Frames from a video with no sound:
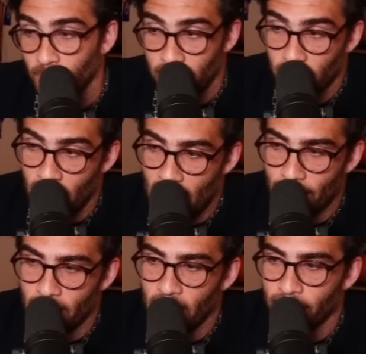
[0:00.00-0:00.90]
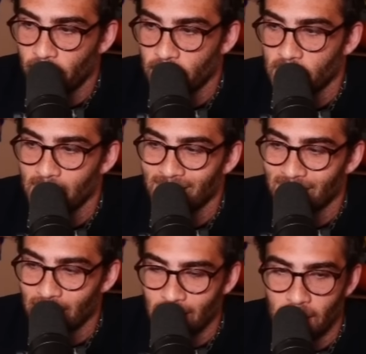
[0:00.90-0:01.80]
But they're happy because they
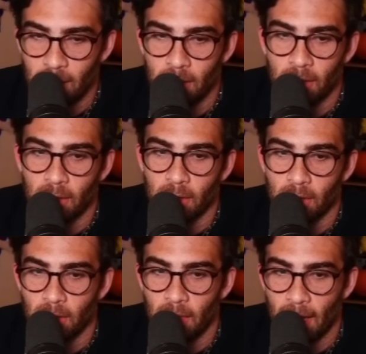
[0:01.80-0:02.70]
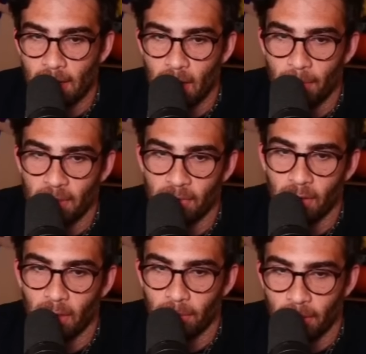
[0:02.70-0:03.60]
see the economic
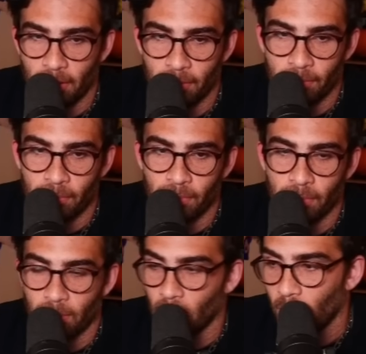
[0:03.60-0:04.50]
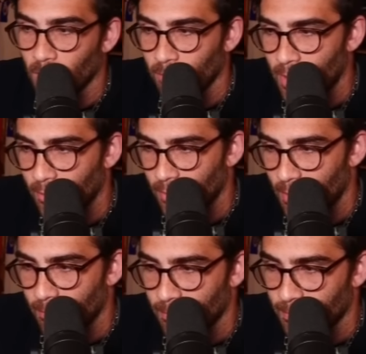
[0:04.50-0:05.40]
development all around
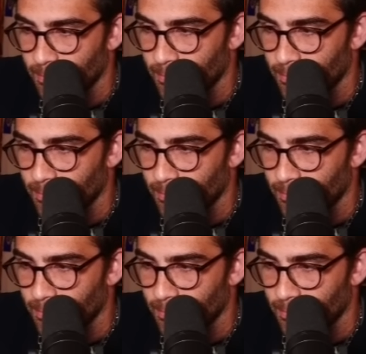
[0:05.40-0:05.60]
them.